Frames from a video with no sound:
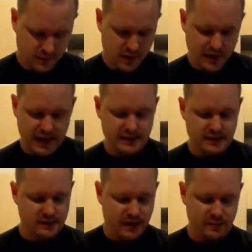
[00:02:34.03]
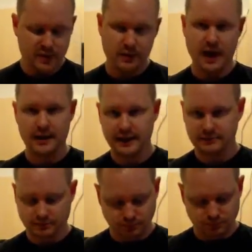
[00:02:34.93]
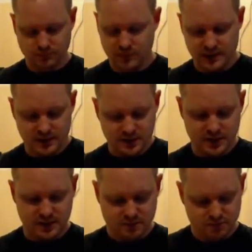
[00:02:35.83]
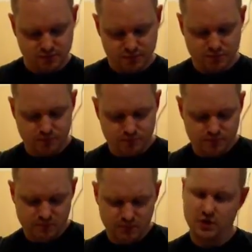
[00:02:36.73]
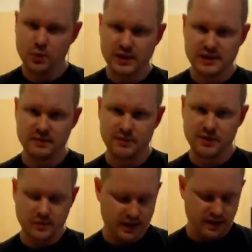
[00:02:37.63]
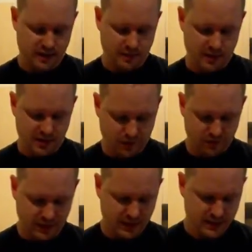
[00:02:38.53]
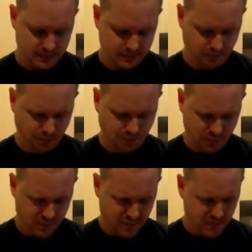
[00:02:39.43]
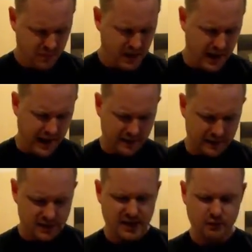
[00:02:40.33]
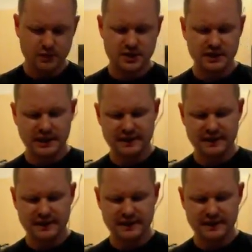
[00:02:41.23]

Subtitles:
Easiest way to peel garlic is to just twist it between your thumb and your forefingers, and the skin will just lift